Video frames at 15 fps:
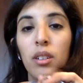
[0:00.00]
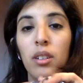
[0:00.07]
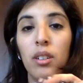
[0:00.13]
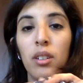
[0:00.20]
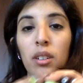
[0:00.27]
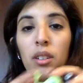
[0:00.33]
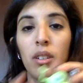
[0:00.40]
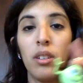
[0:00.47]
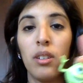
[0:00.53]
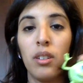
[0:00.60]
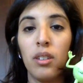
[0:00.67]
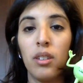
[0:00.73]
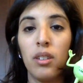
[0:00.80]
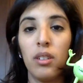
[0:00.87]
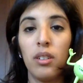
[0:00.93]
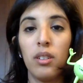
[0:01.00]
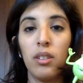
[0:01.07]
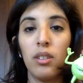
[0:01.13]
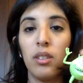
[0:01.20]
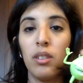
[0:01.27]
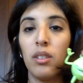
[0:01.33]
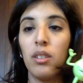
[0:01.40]

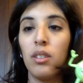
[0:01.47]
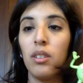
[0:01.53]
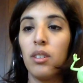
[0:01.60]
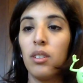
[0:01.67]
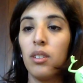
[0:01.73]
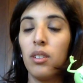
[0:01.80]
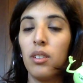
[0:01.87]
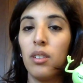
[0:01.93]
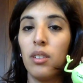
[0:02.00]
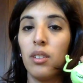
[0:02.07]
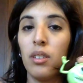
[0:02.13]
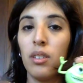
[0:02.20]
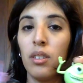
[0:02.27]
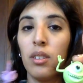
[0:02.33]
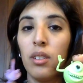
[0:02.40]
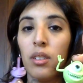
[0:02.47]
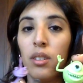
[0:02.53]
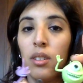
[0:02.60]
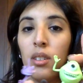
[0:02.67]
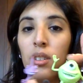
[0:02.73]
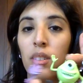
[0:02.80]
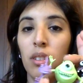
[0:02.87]

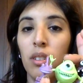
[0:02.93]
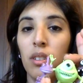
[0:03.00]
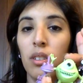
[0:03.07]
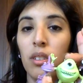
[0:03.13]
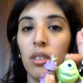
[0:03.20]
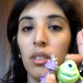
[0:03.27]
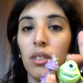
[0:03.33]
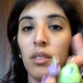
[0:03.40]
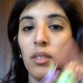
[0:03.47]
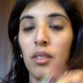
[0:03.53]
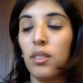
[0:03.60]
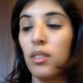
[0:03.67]
No one is speaking in this clip.